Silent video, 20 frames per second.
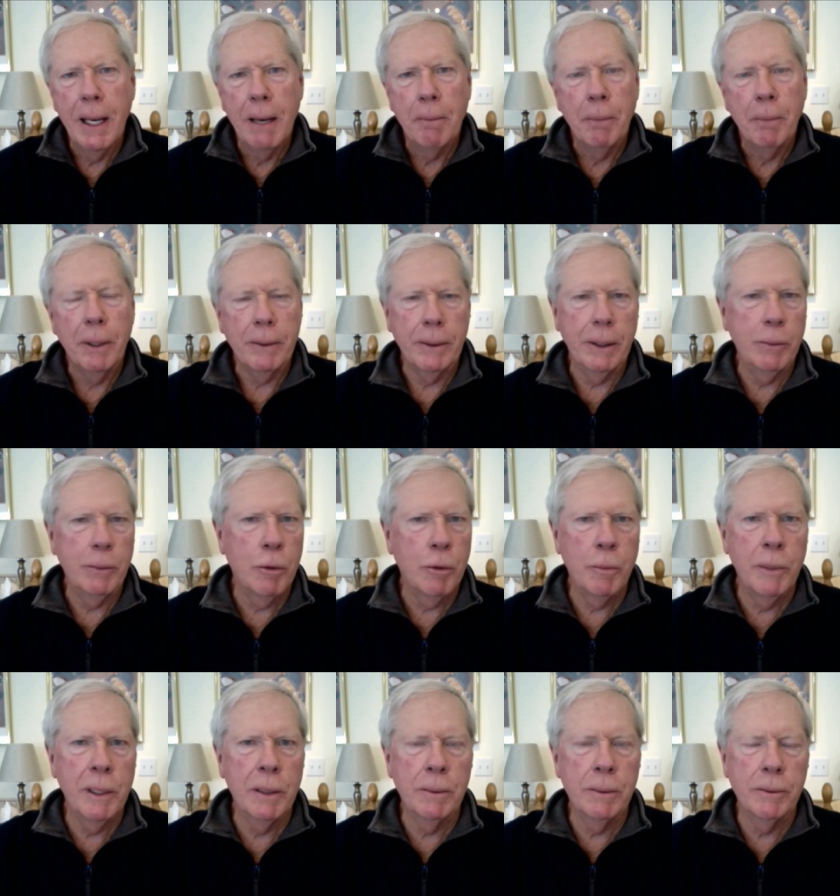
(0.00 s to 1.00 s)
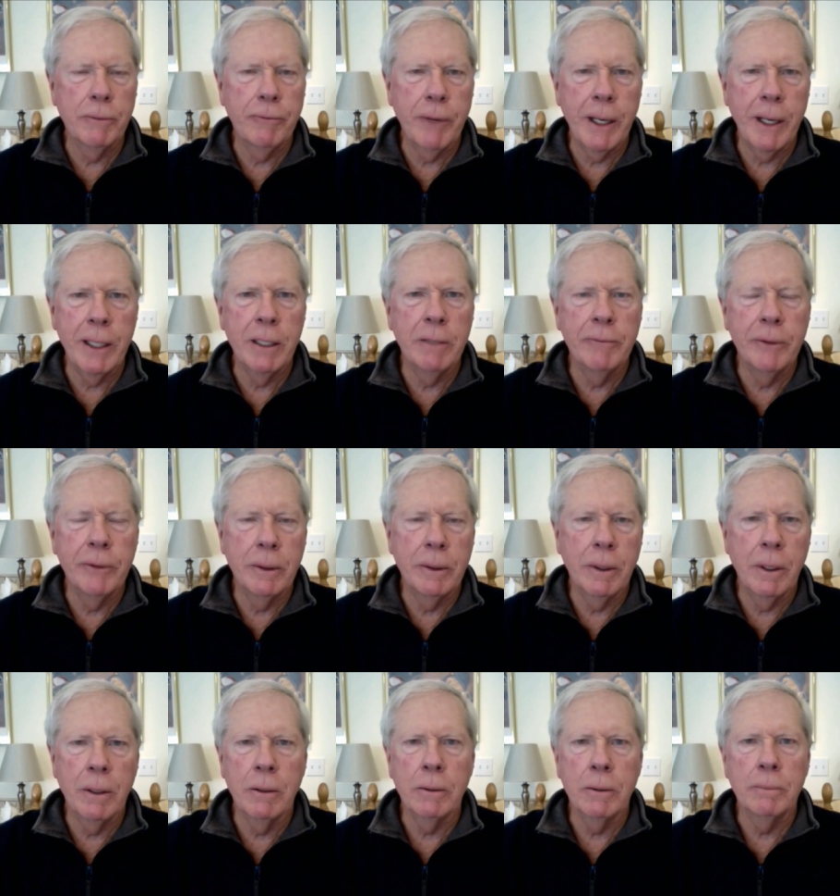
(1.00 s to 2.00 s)
but they won't be able to fight it very
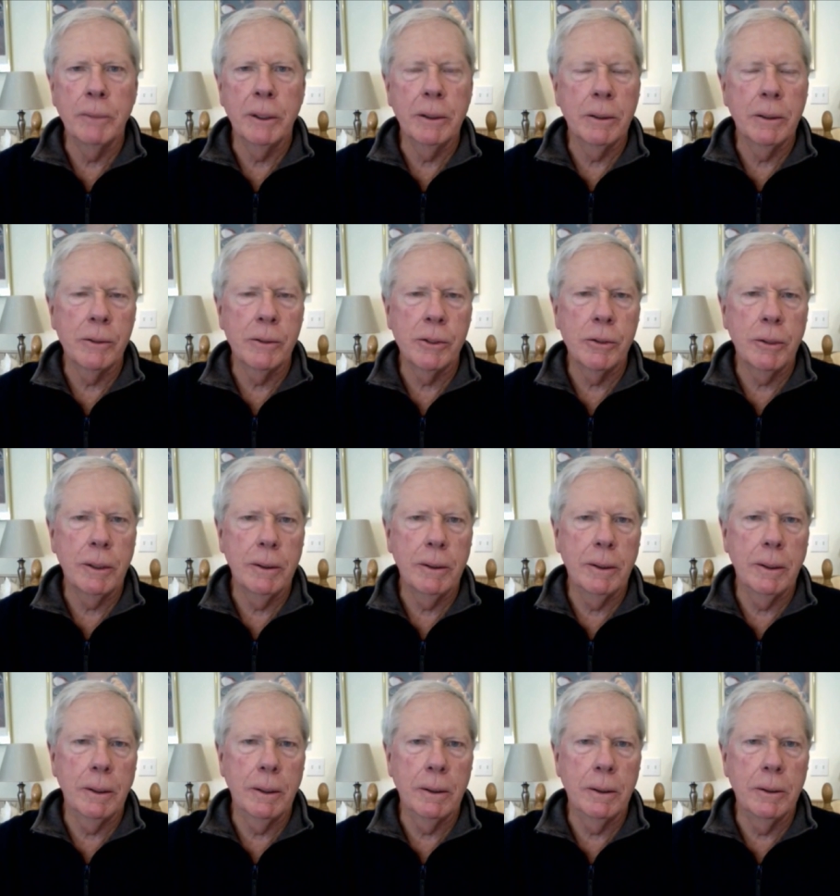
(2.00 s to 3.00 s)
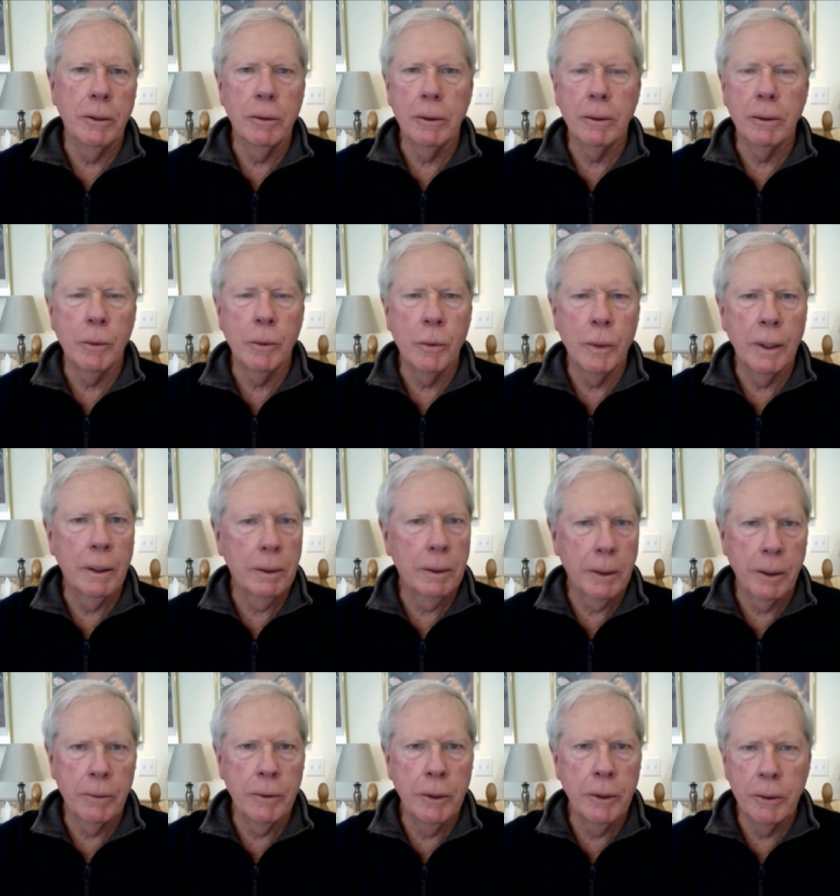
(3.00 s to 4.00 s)
long because you, a nuclear it'll
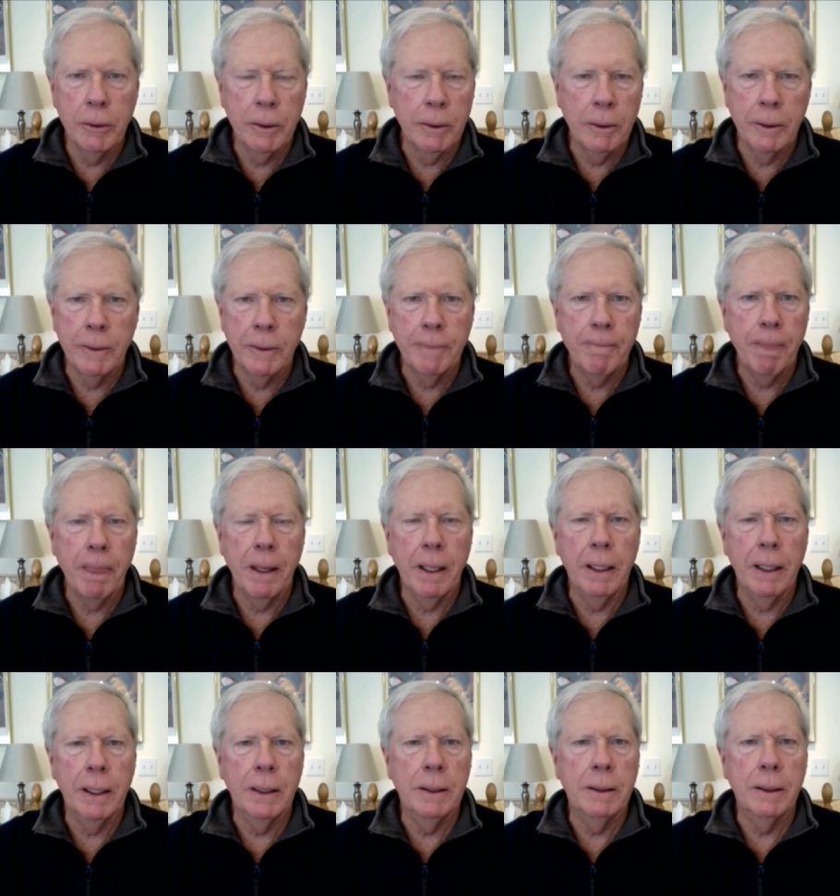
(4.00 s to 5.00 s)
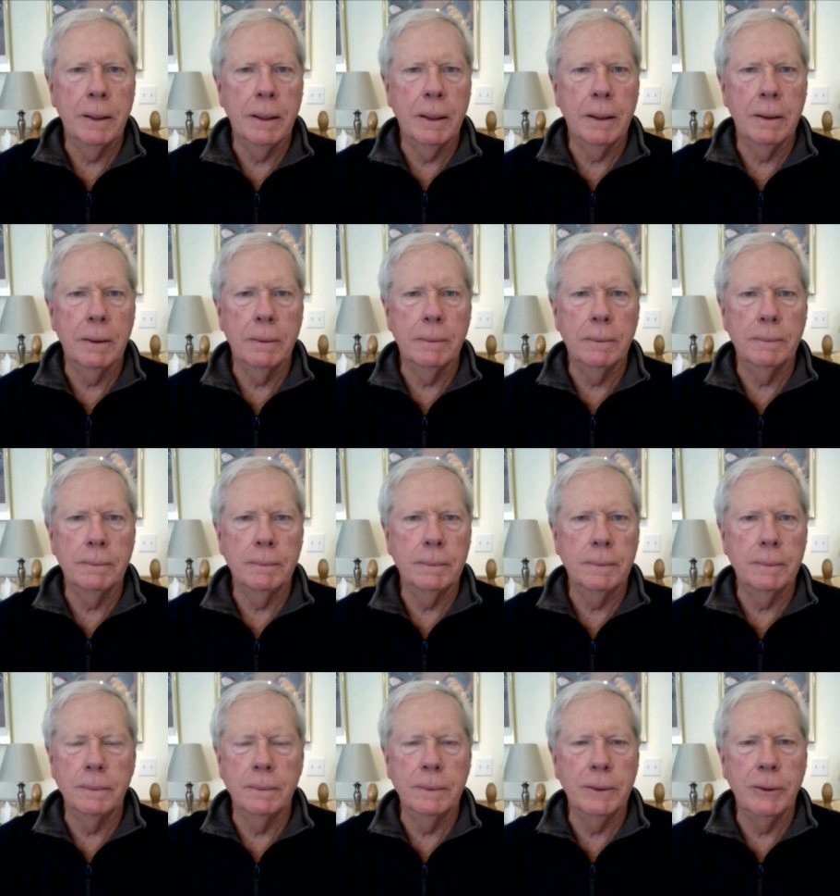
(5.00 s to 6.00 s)
go nuclear, and uh,
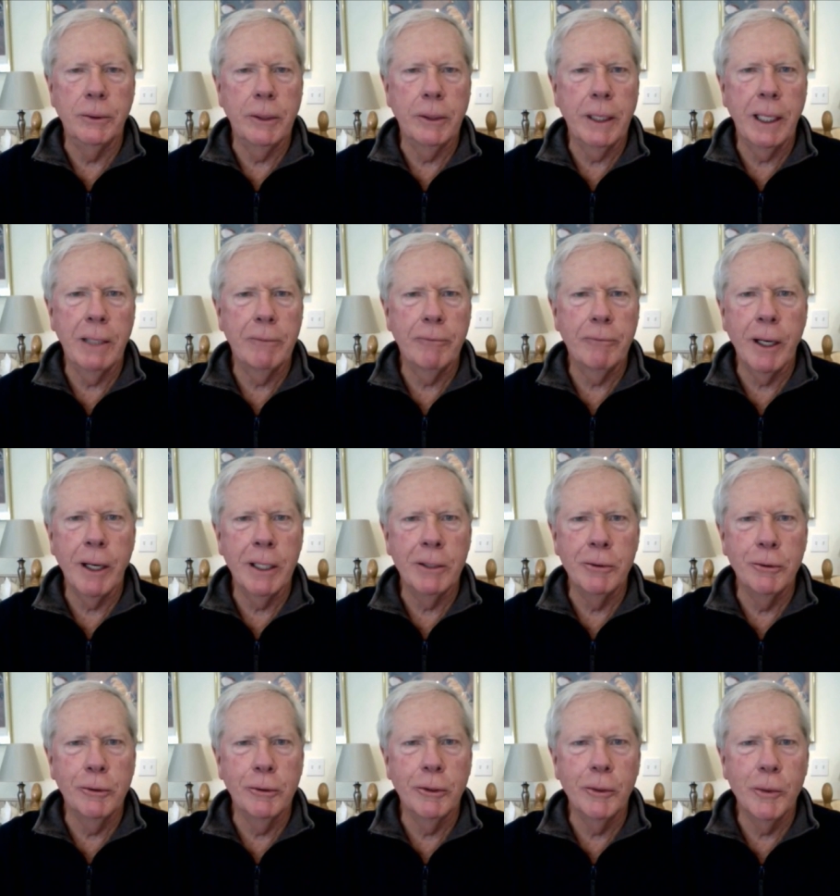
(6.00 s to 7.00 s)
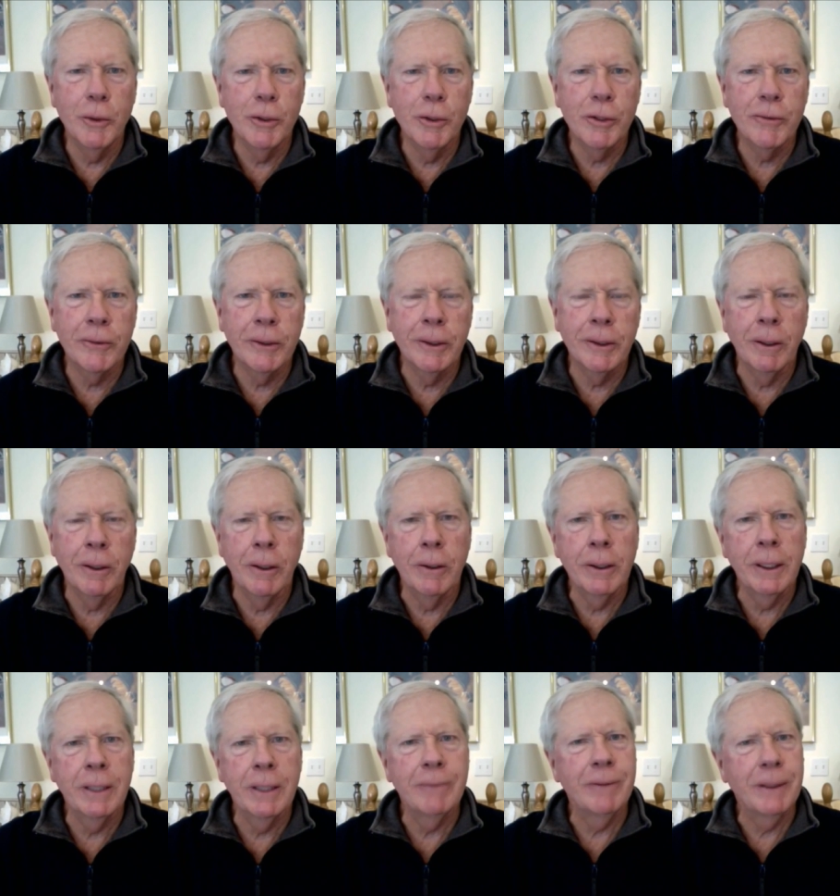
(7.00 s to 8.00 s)
you can't fight nuclear wars very
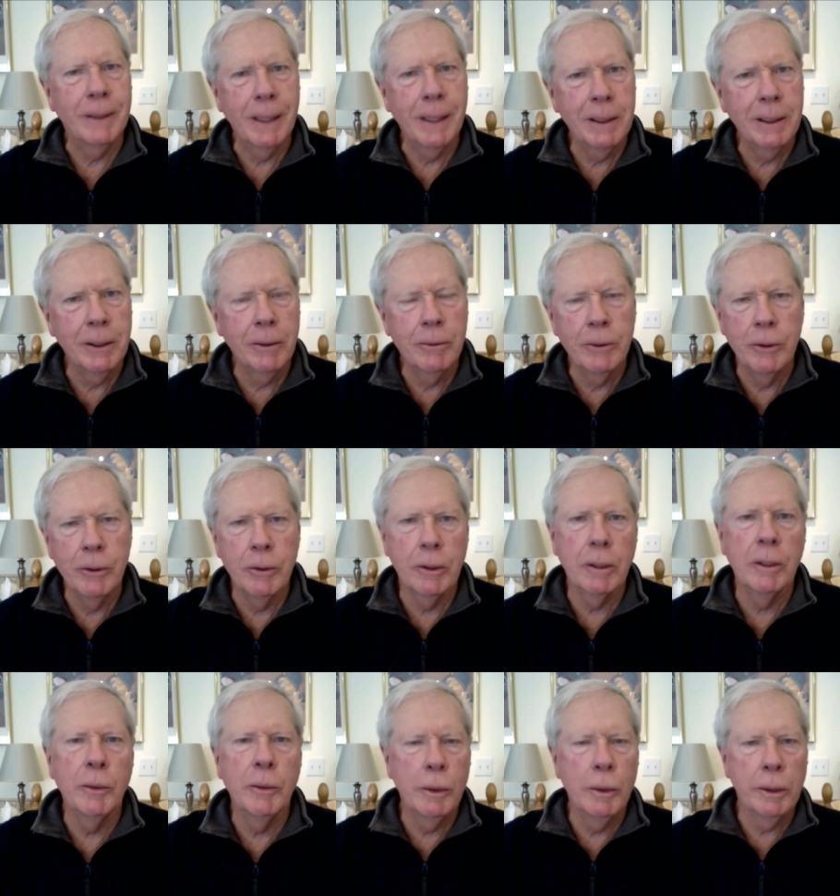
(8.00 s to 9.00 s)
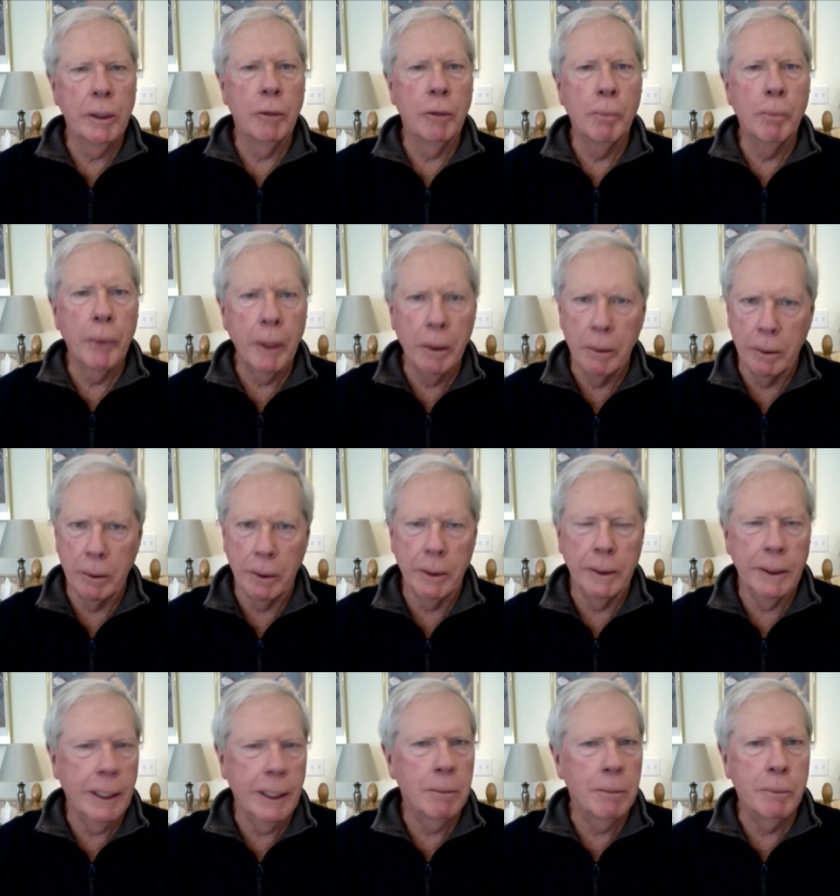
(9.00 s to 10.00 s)
long. And if it doesn't go nuclear, we'll go broke and
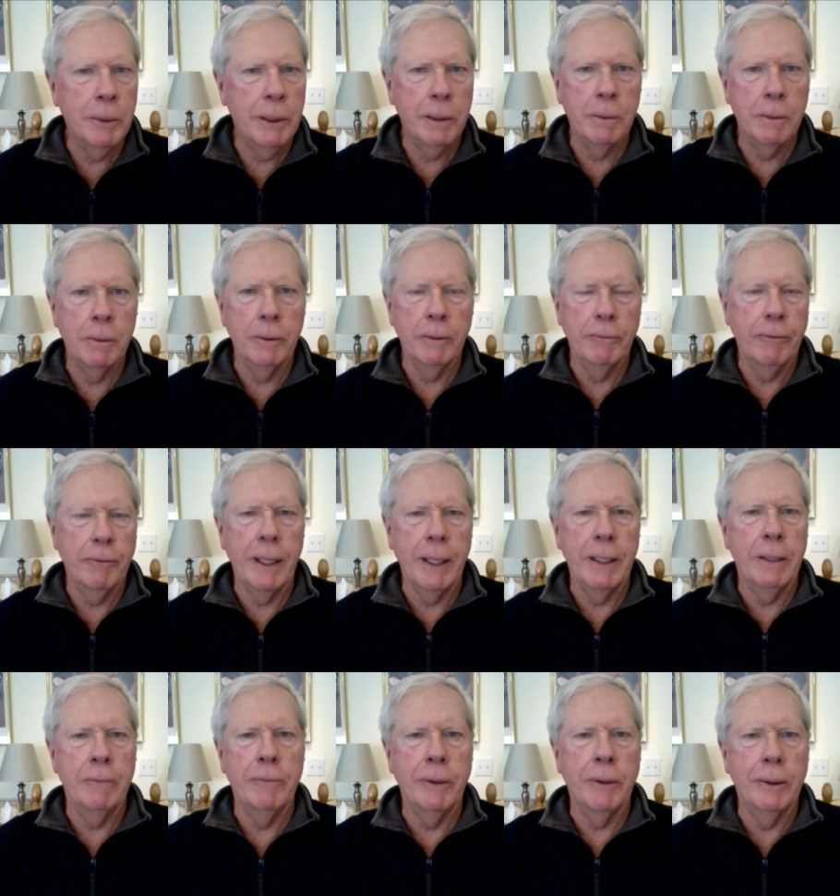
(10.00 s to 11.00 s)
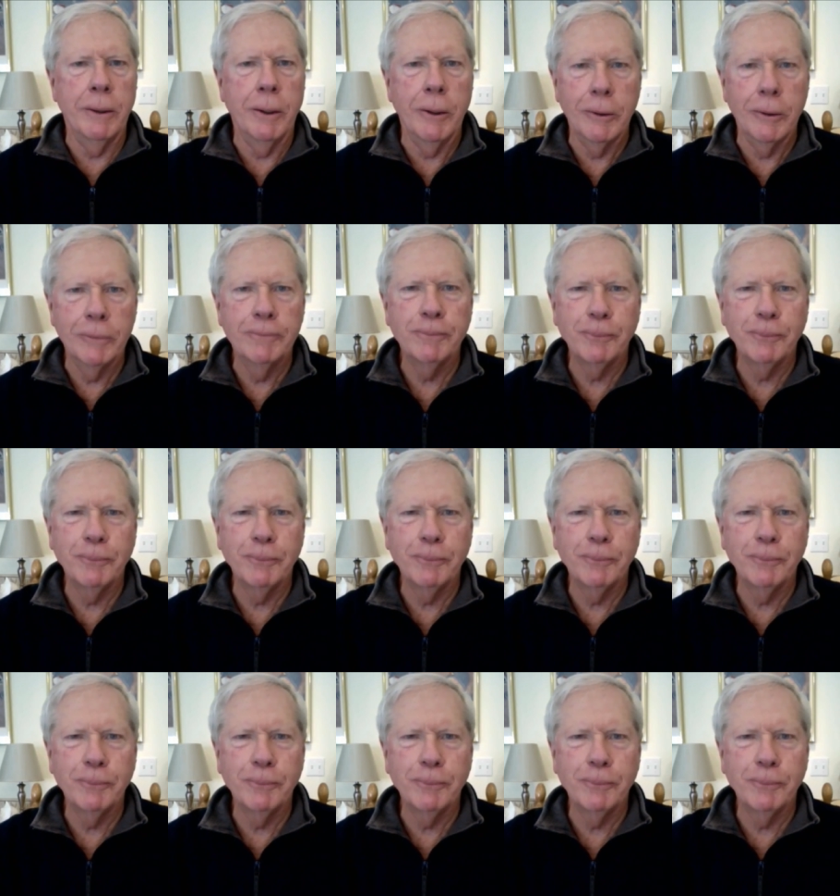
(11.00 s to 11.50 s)
not be able to. Wow, wow! Long. And